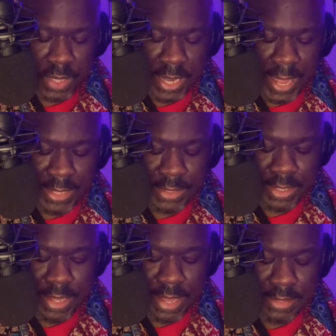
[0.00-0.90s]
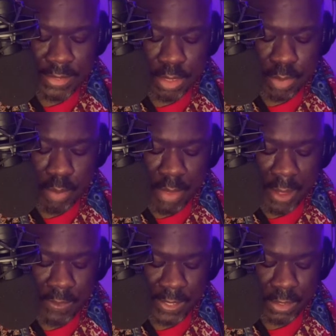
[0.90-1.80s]
Glad she can't see my
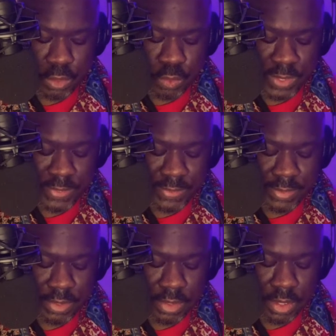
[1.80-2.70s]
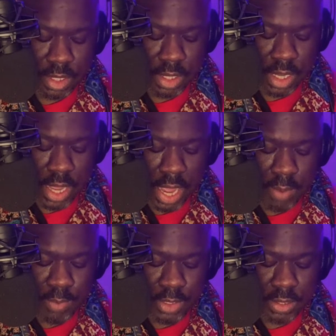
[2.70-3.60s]
mouth as it twists. I
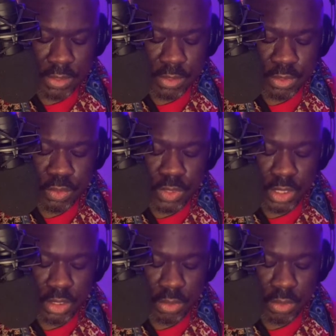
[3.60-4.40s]
return the soothing